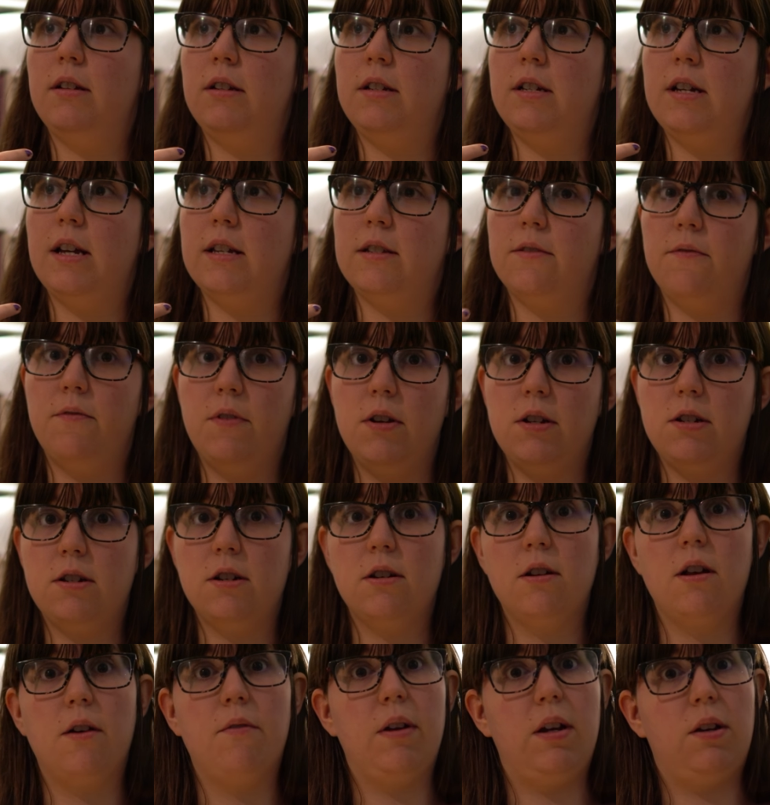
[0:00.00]
She has a
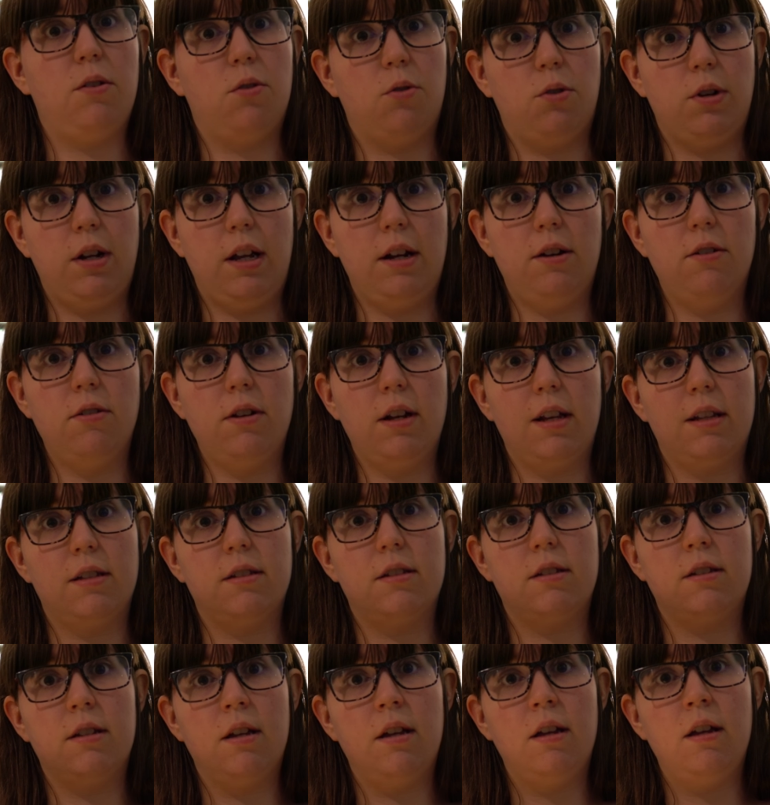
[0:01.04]
vision of a tornado
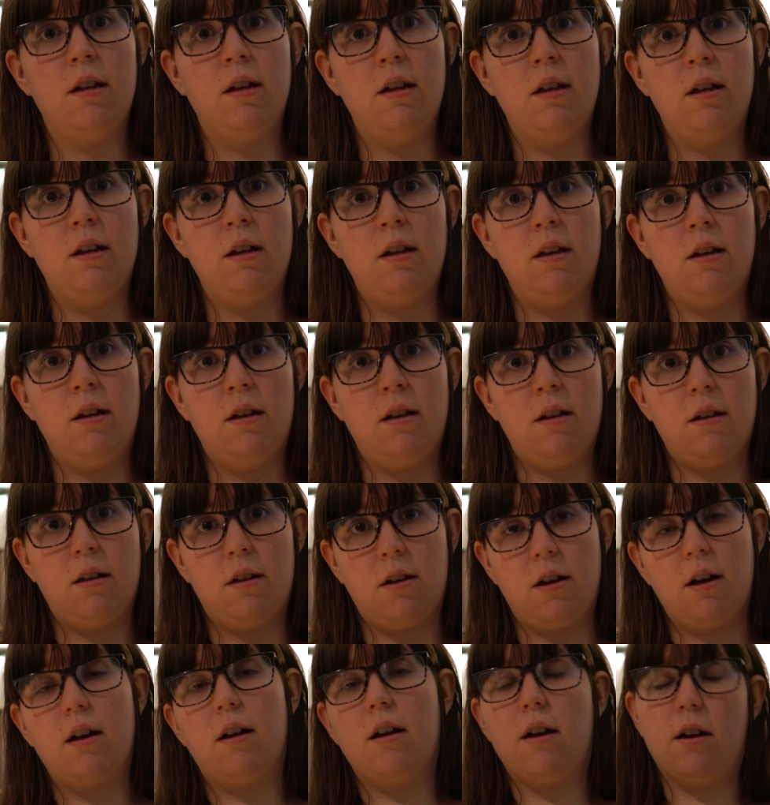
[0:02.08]
that's
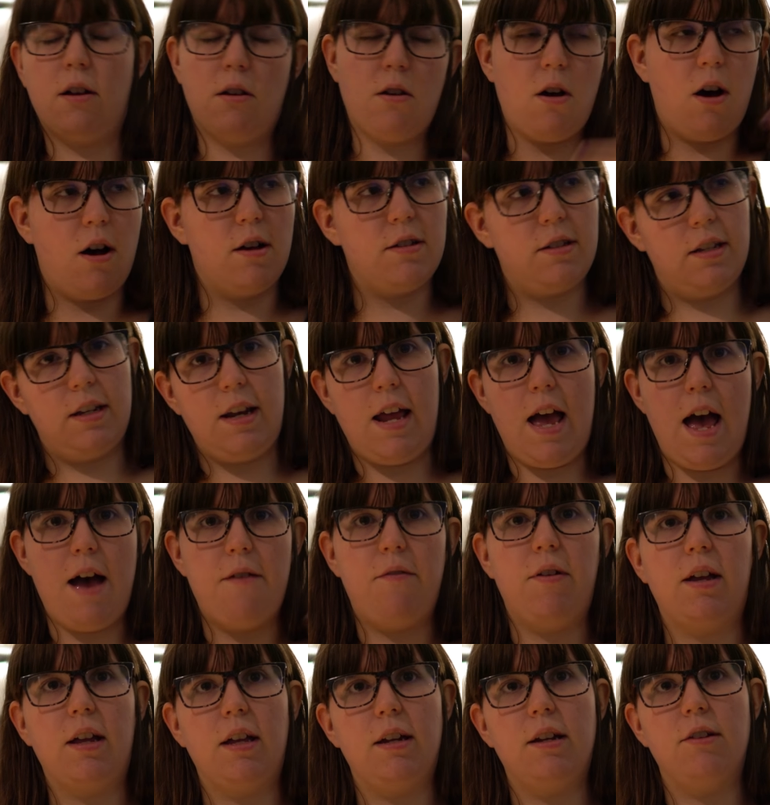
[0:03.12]
causing
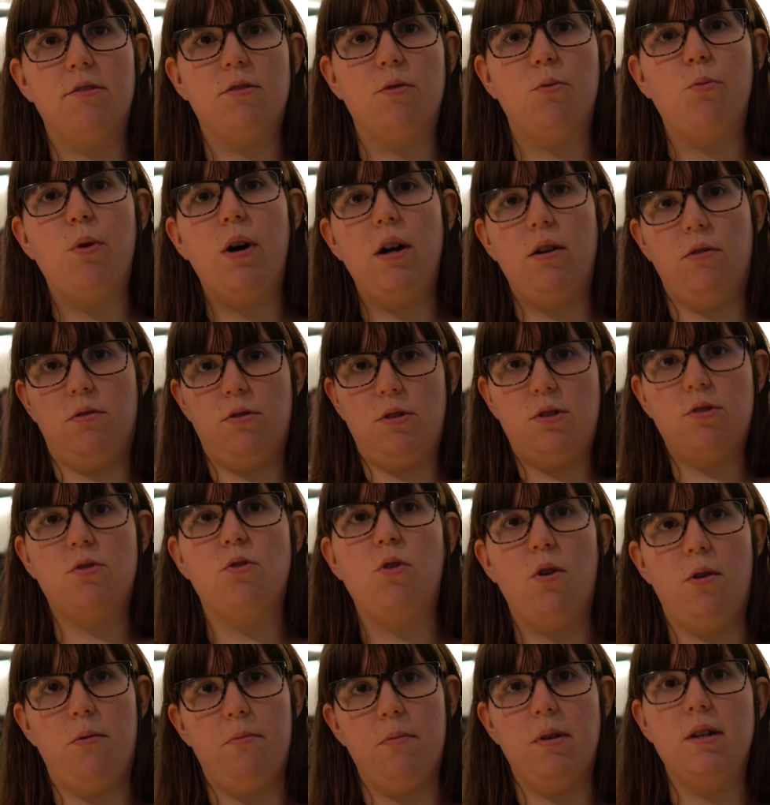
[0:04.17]
havoc, and there's a wild
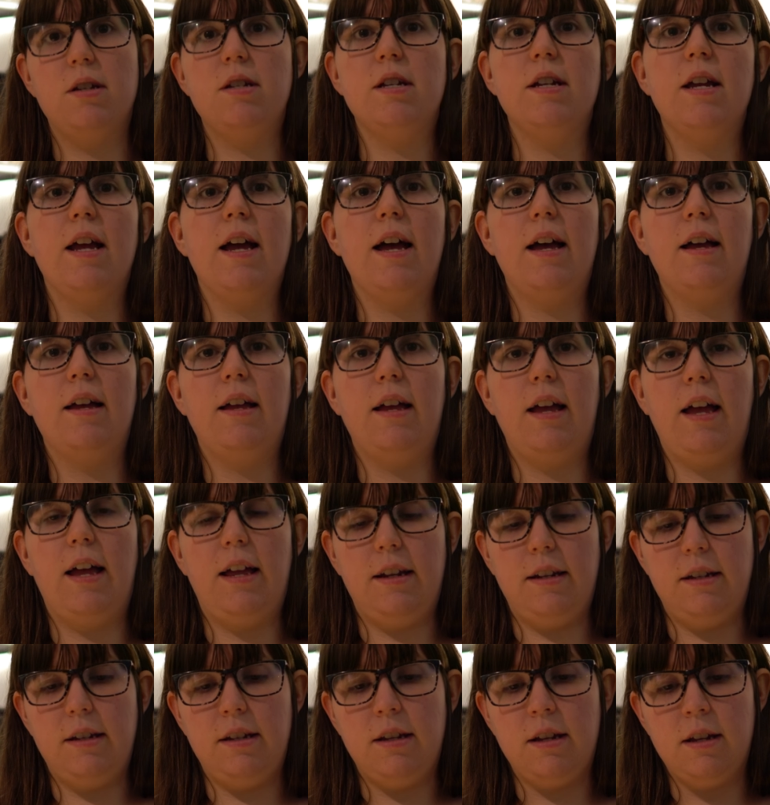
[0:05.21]
storm,
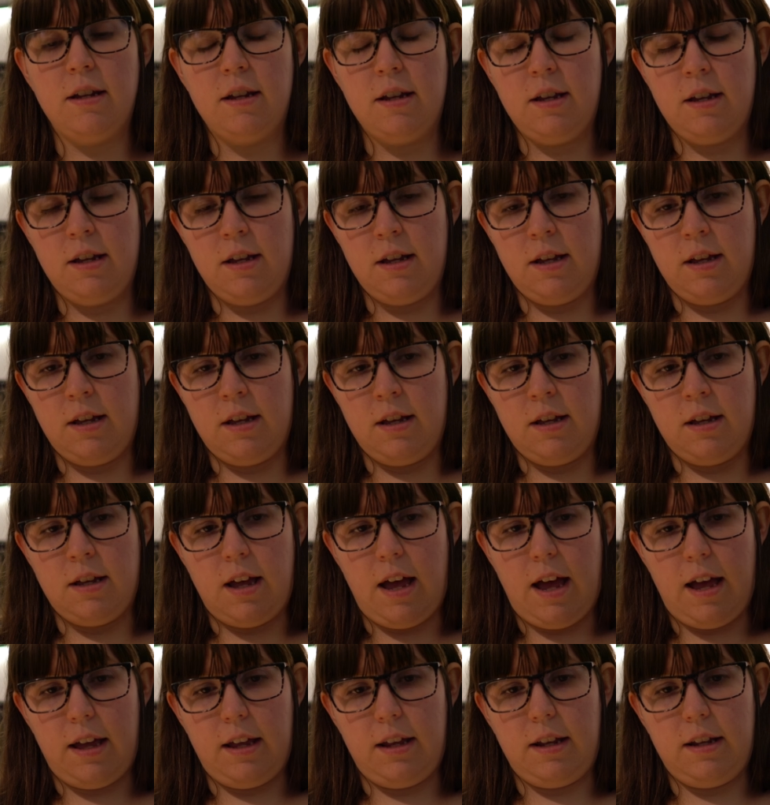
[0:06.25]
and
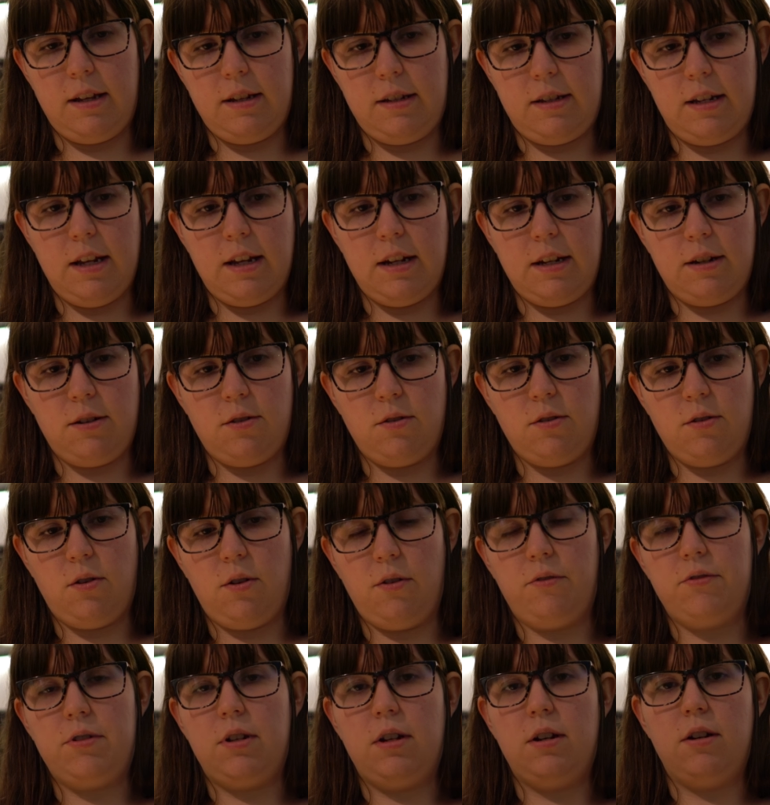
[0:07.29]
then
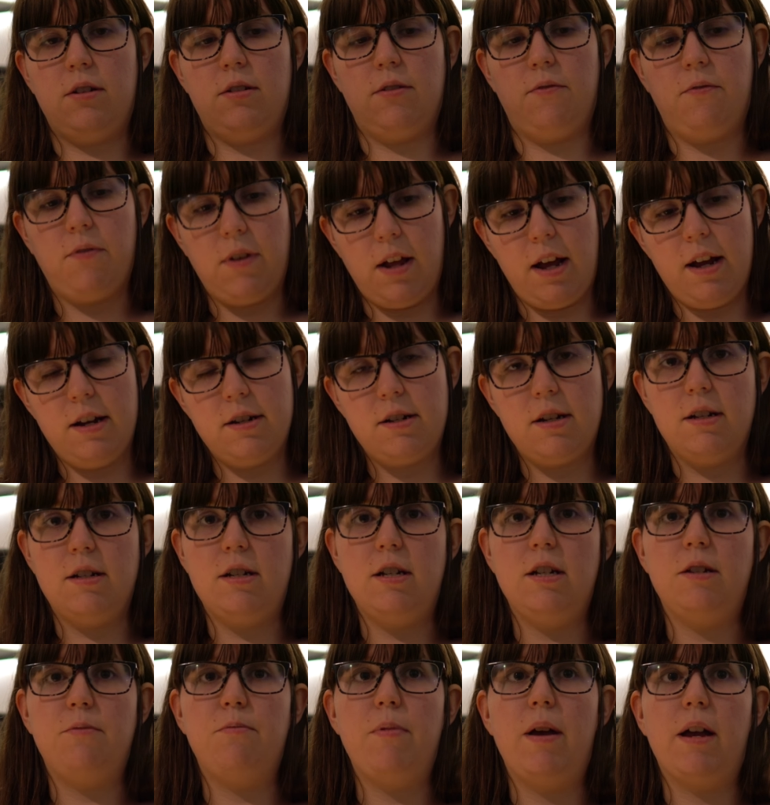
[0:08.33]
all of a sudden there's a flash and
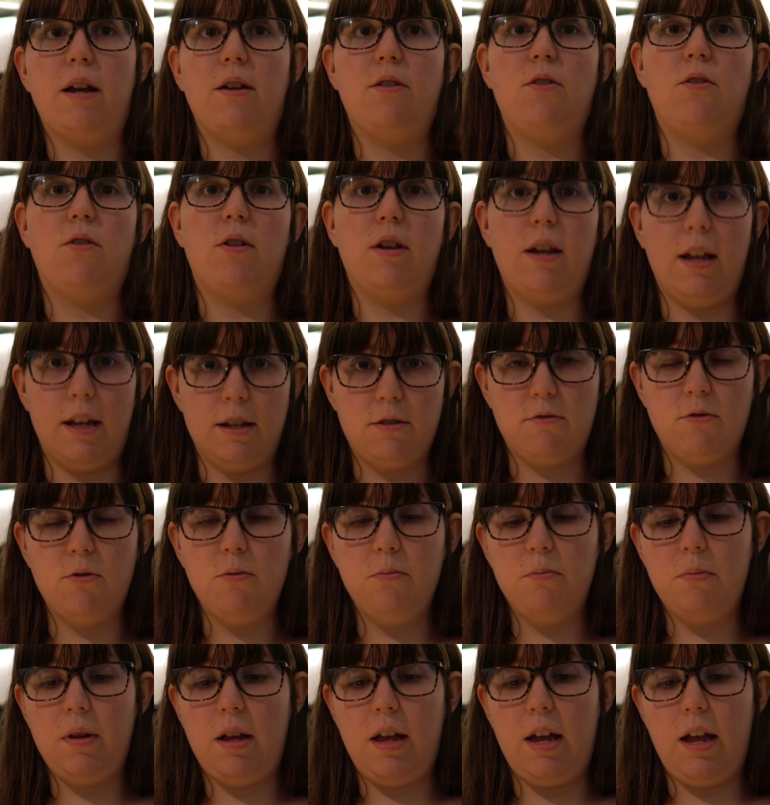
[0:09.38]
she's back in her
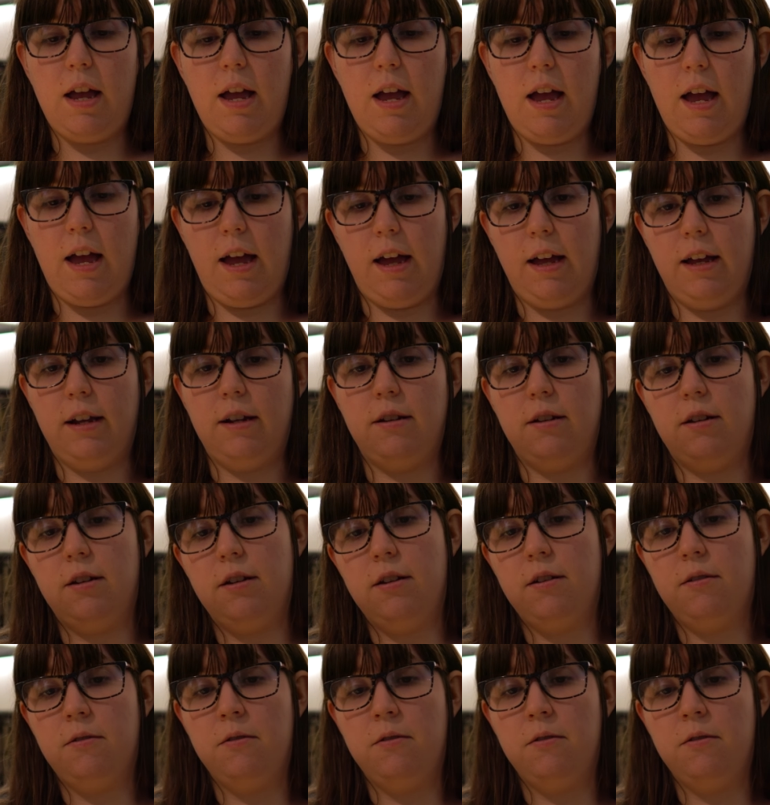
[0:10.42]
classroom, and